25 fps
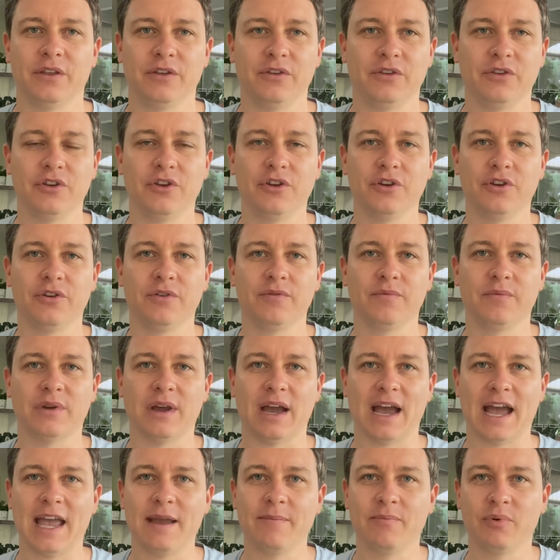you
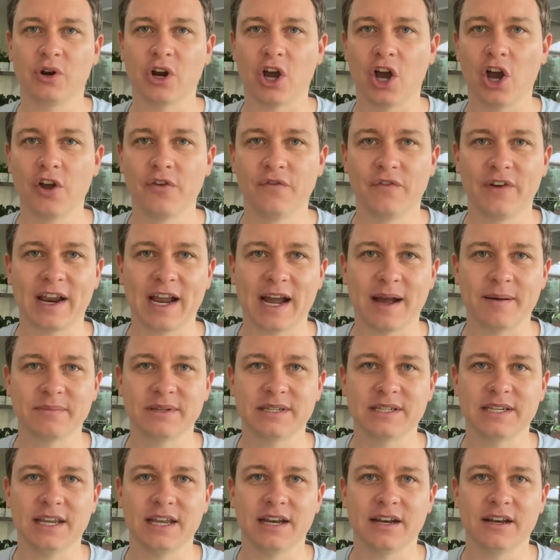are able to overcome
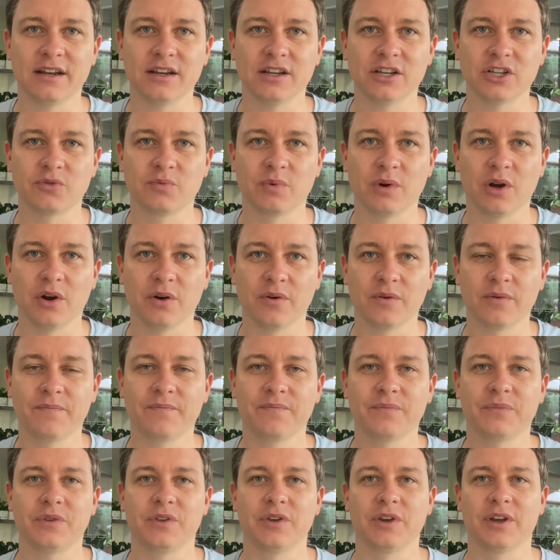sin as well.
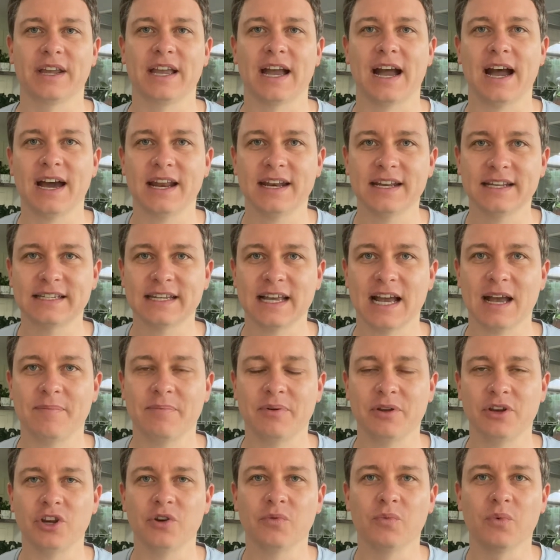Your guard is up
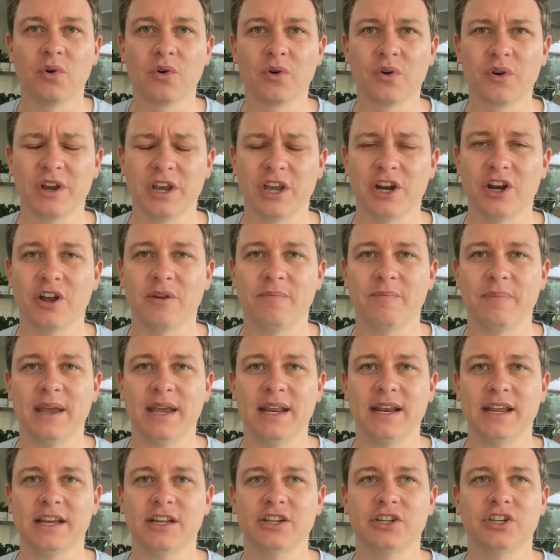and you're walking in
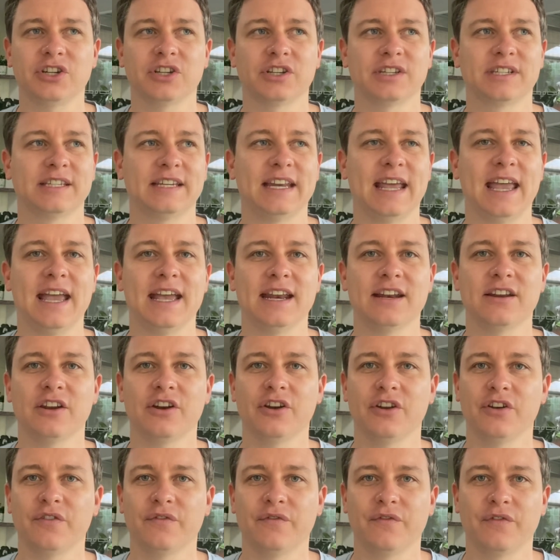obedience. Your standard
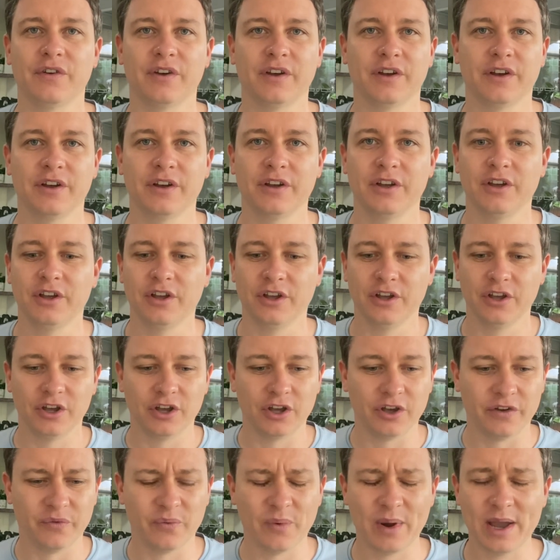
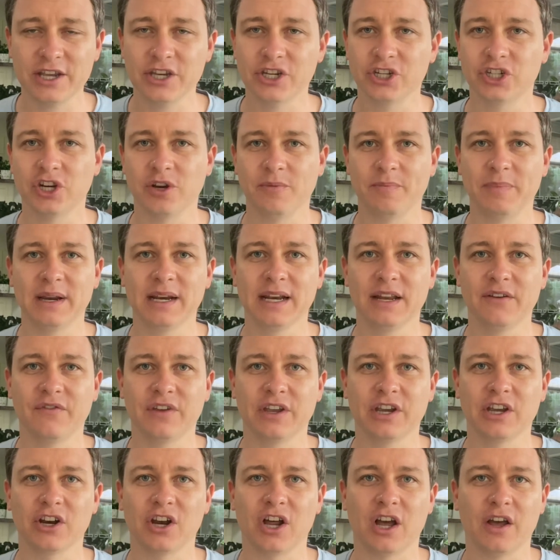of where you should be
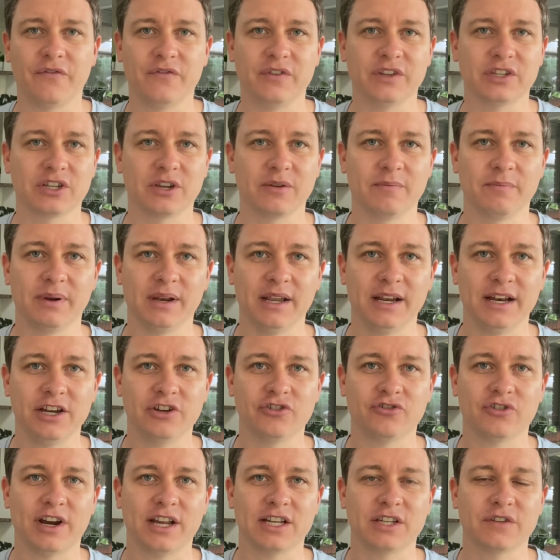living your life is completely
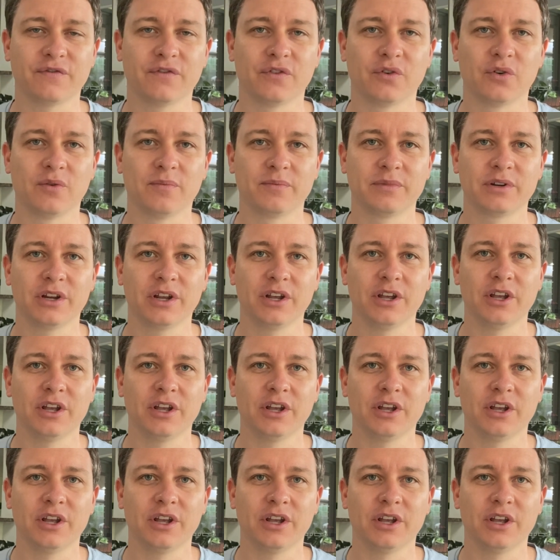transformed